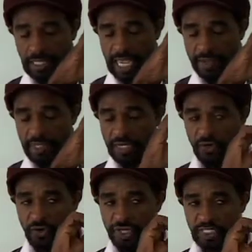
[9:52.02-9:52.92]
am not the
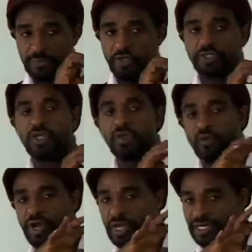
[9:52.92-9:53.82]
creator, but
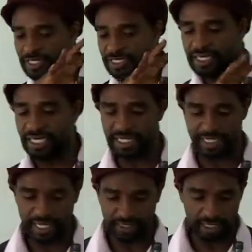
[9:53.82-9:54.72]
we are connected like
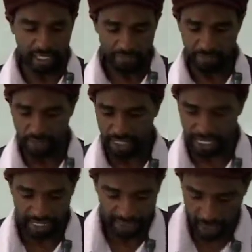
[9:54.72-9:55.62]
that, and
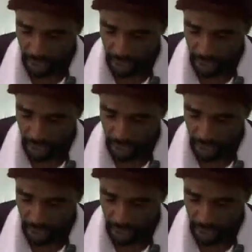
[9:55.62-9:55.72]
bloodline.